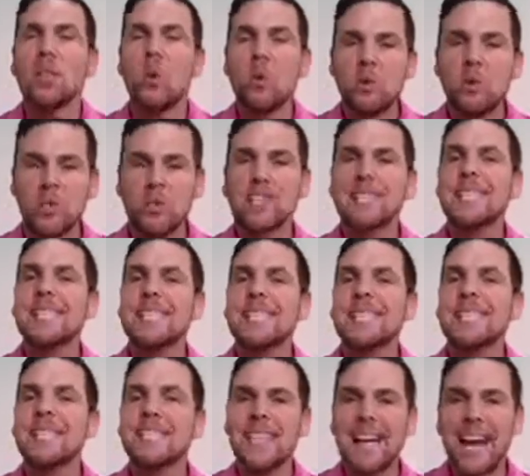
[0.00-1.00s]
Those are
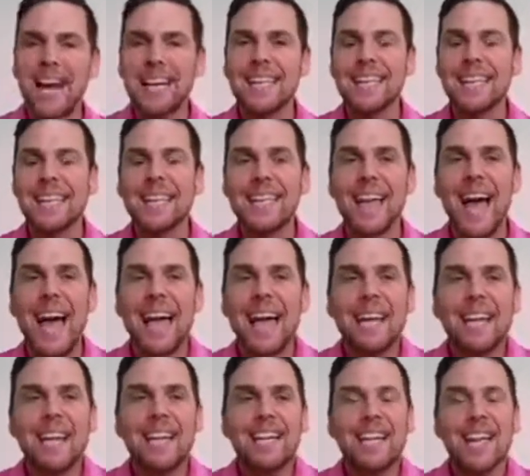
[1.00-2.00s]
easy. I get
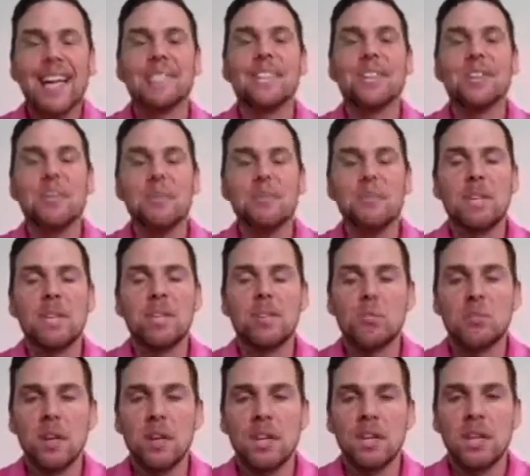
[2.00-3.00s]
that. That's how they made
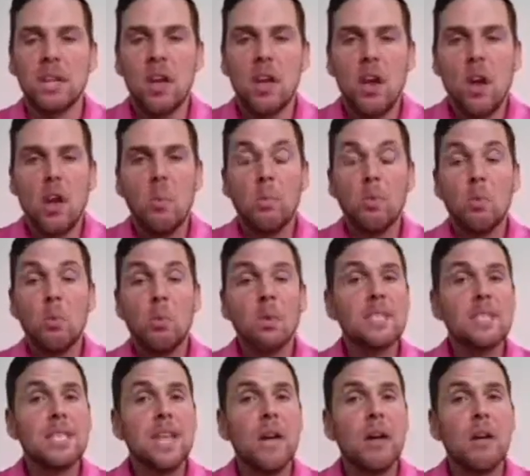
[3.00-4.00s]
their money. But the
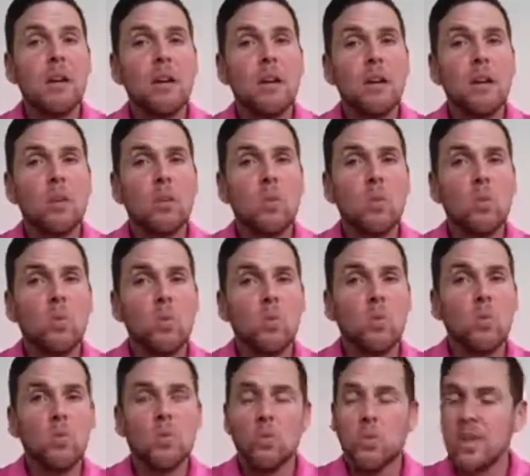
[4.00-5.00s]
ones that
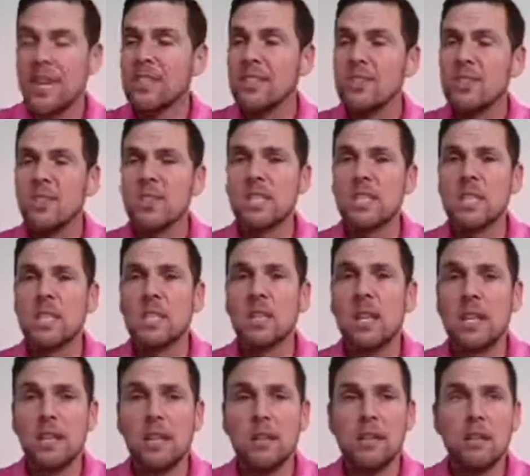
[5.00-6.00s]
were
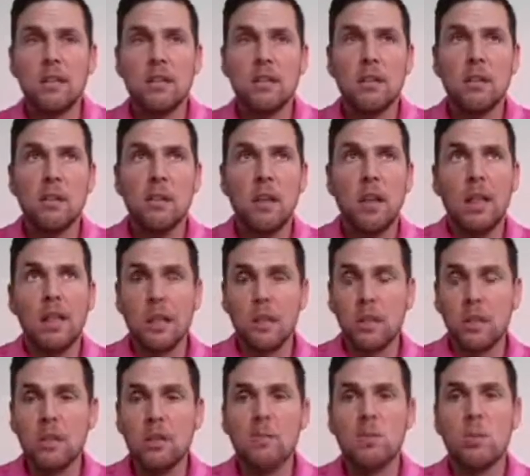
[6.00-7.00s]
interesting and I
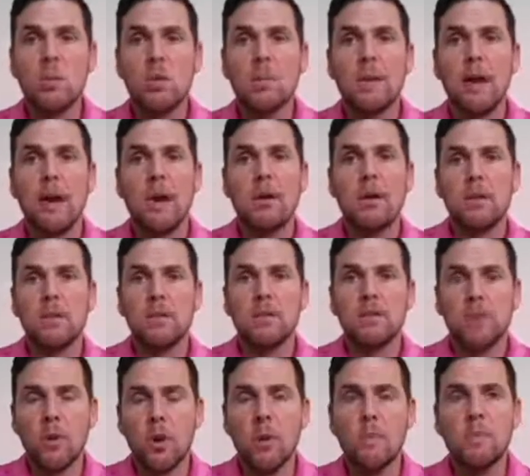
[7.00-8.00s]
learned more about
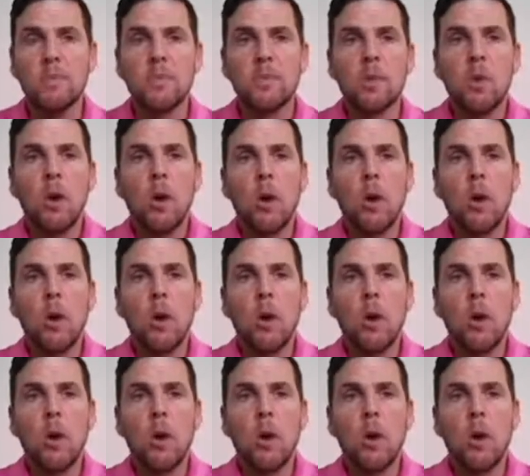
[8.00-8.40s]
and from